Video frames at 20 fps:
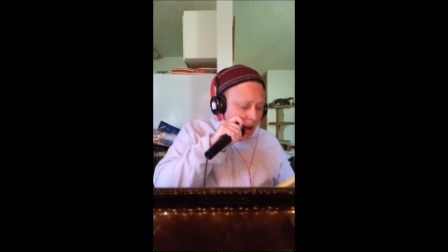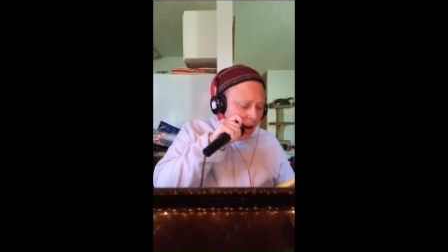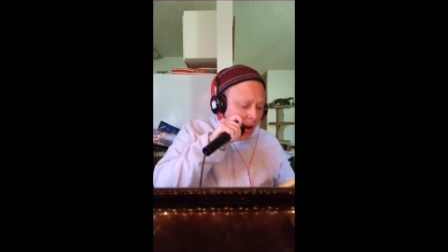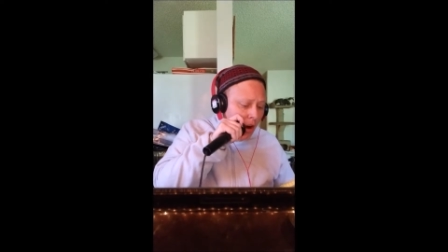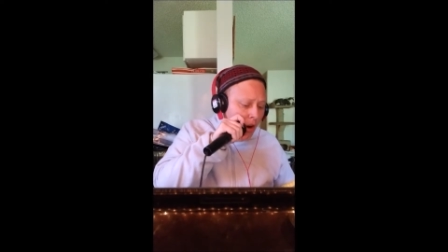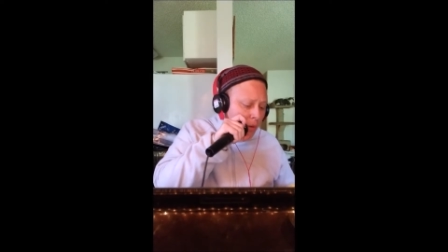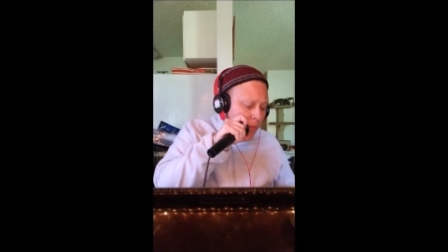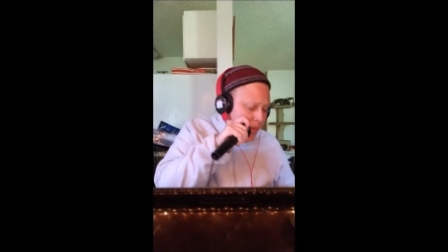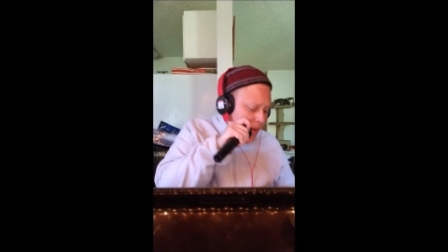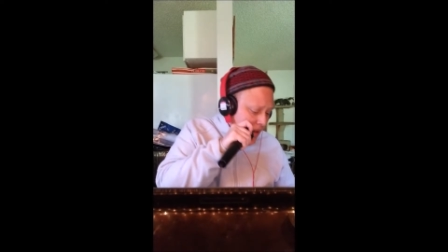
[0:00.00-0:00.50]

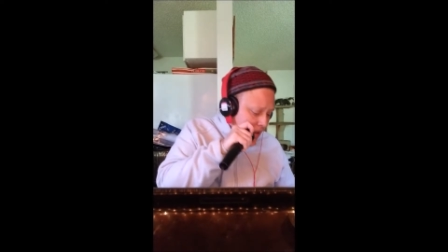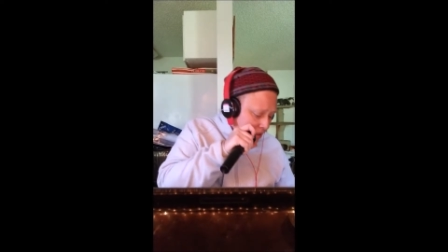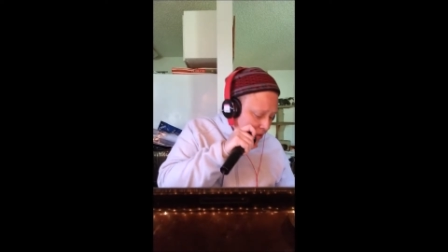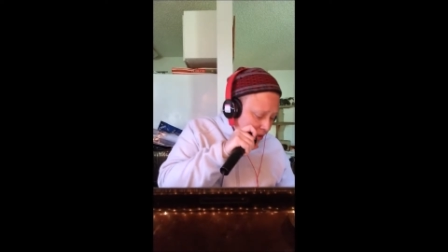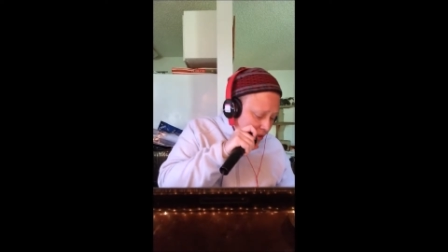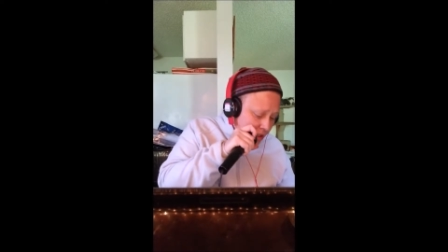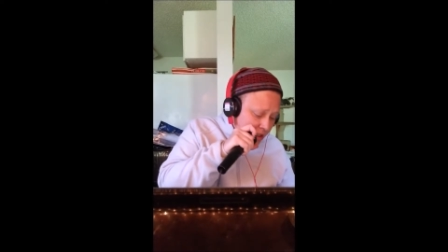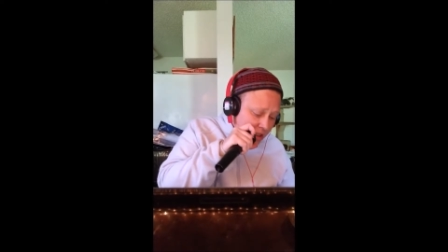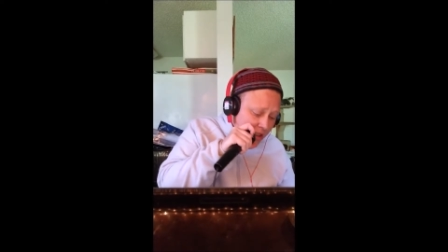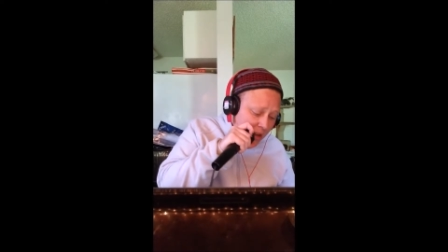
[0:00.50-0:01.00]
Hoping
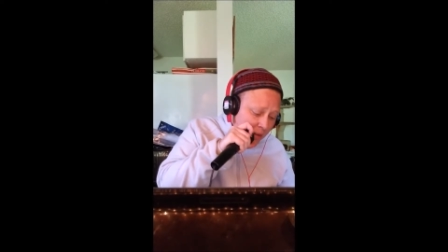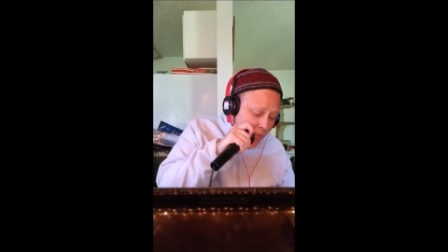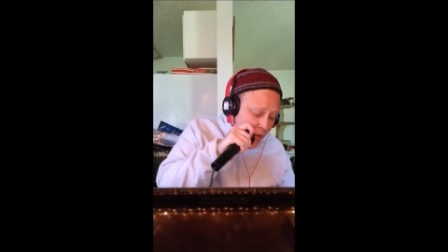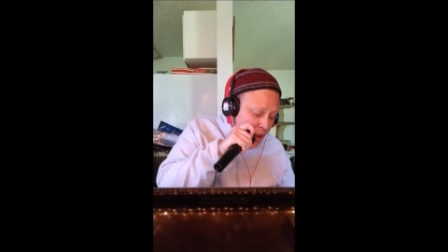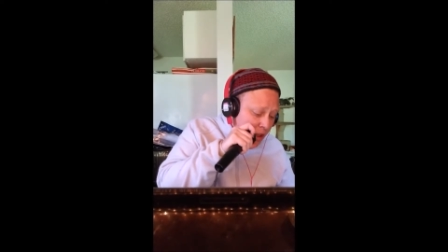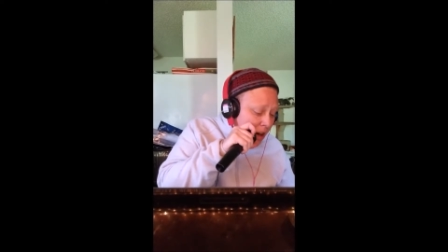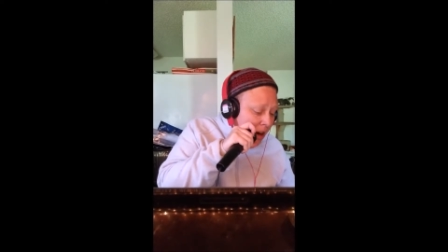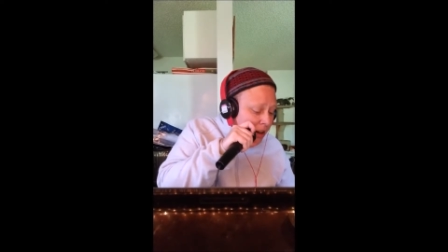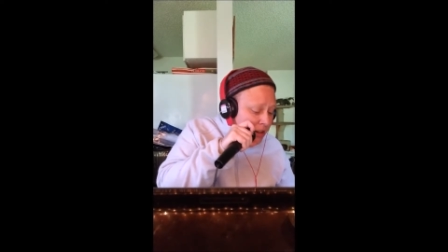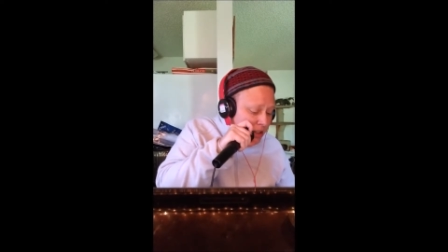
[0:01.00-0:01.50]
there is some
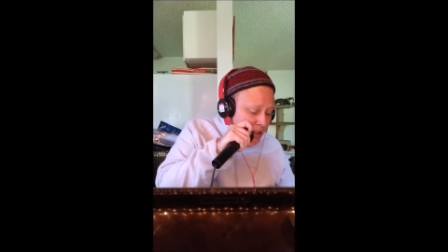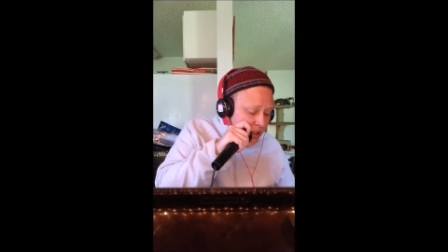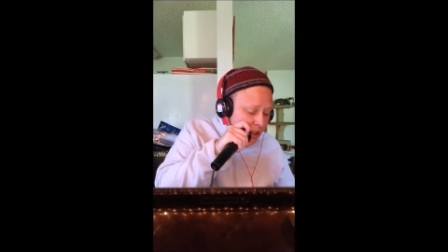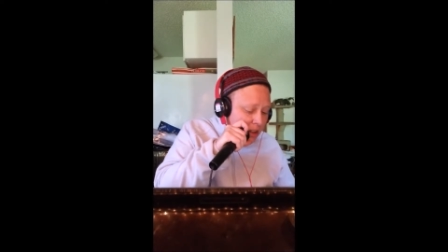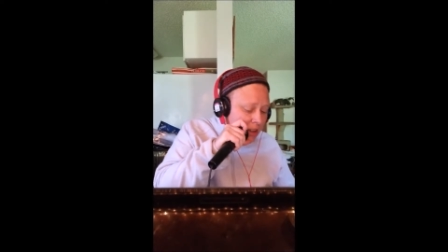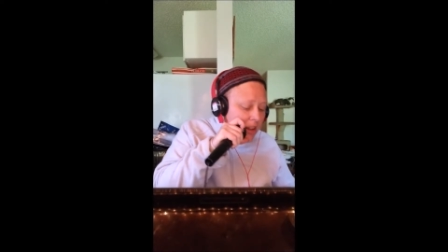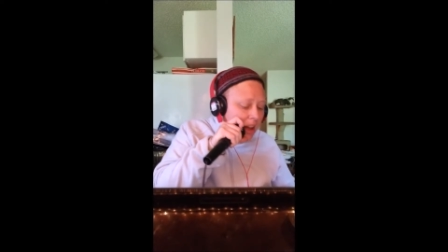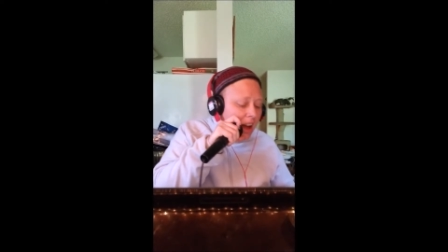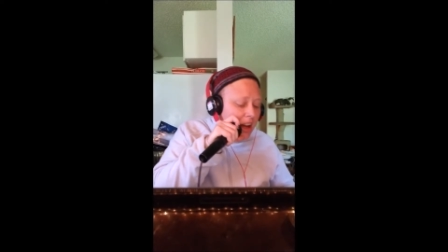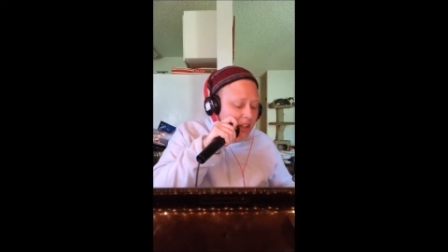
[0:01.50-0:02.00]
charge in the
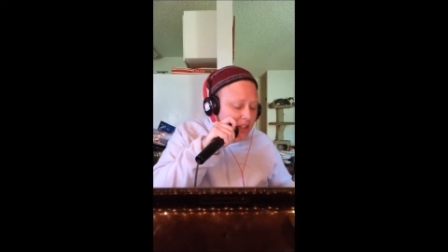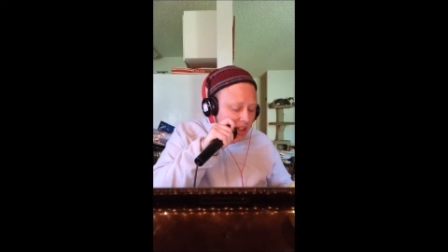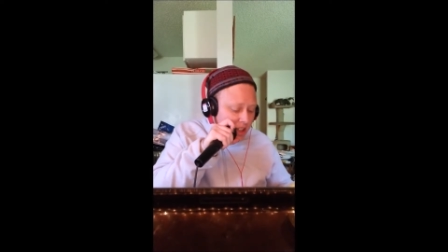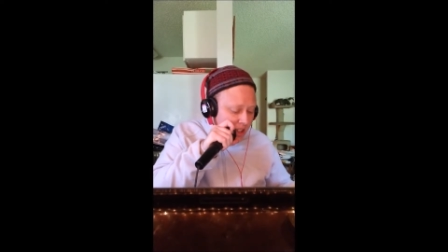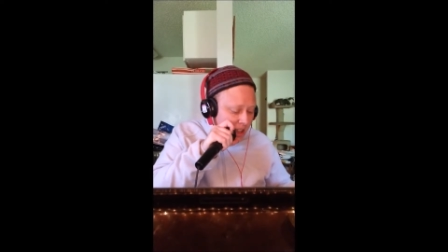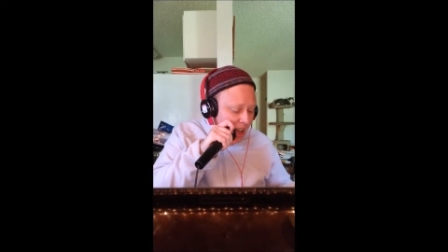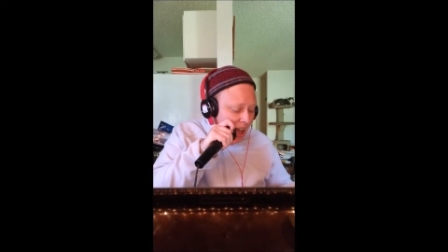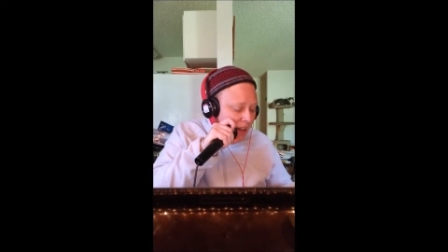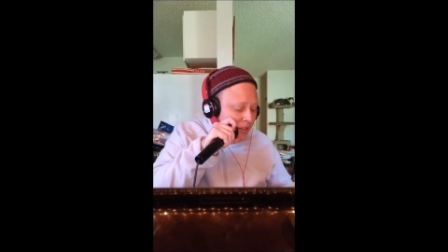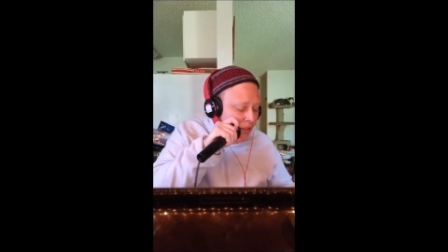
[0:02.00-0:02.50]

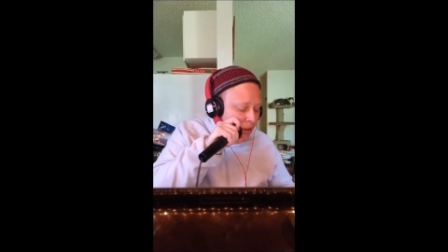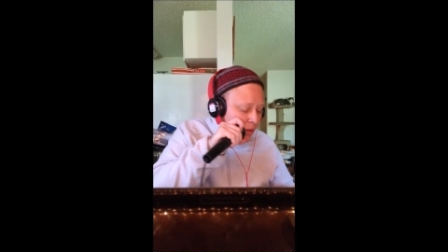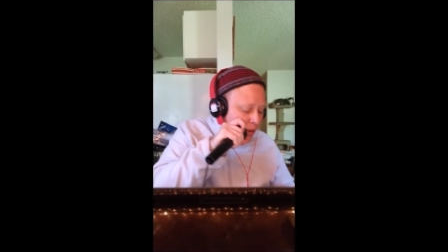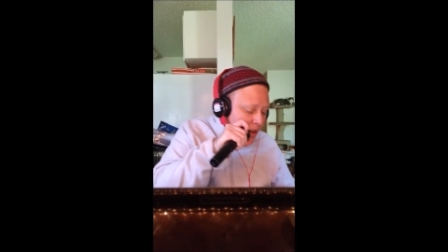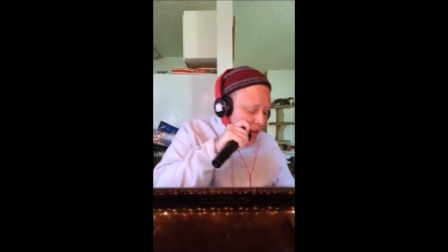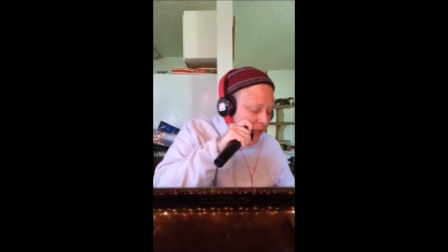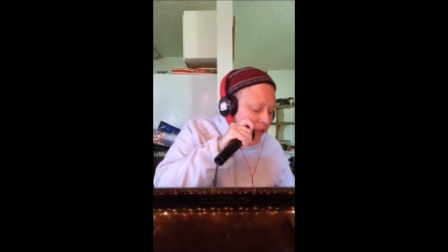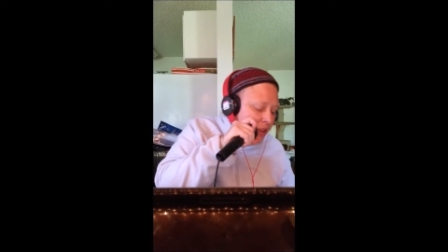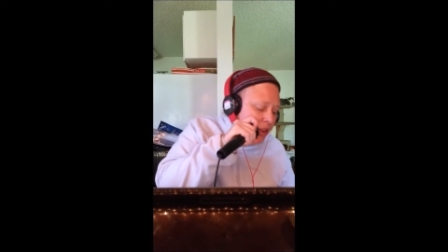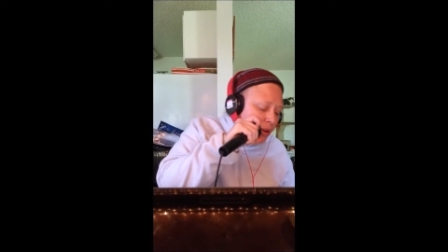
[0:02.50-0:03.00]
logic
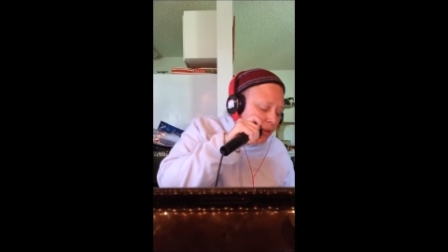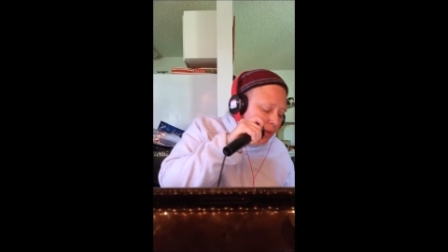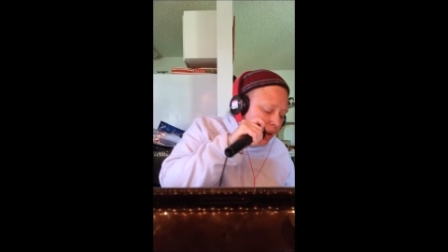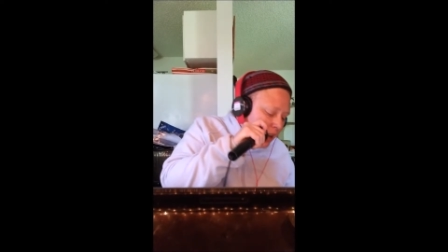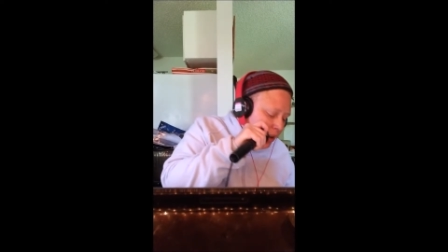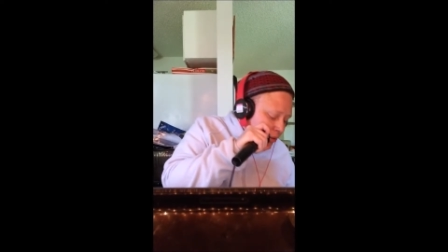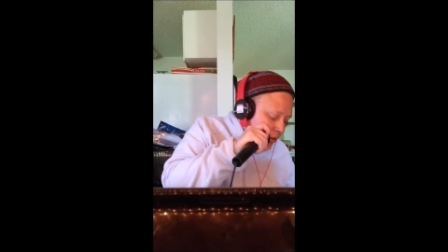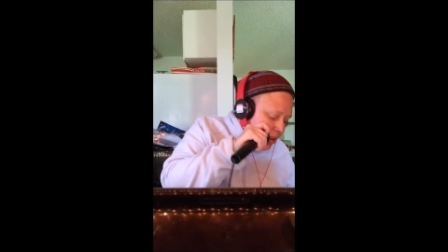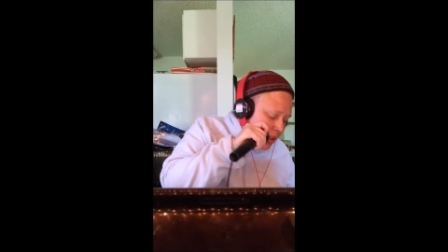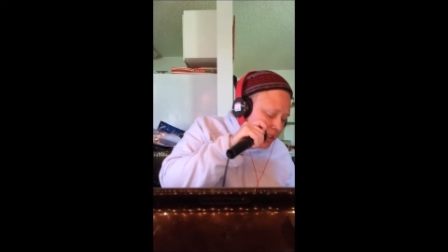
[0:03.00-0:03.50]
cavalry for the
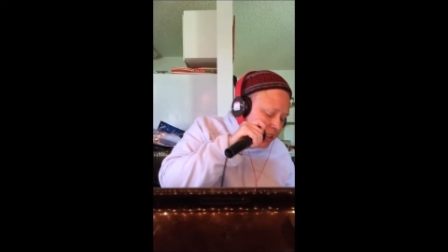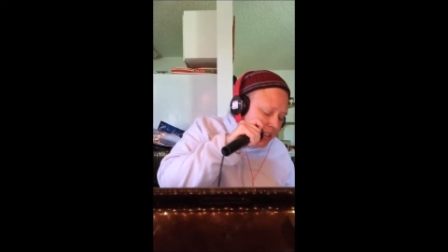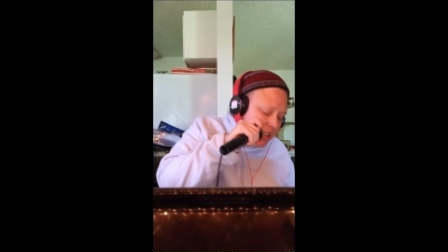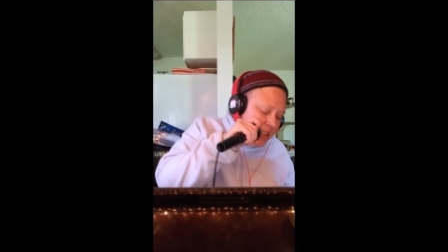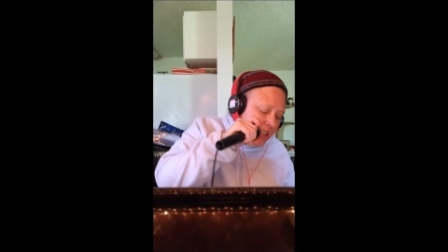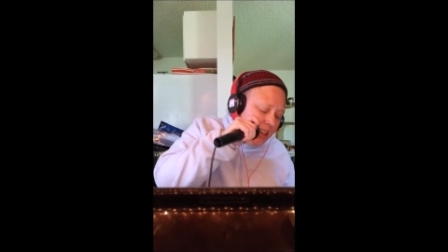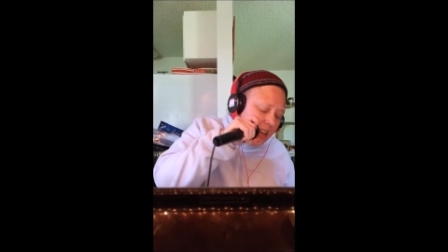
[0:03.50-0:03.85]
right reasons,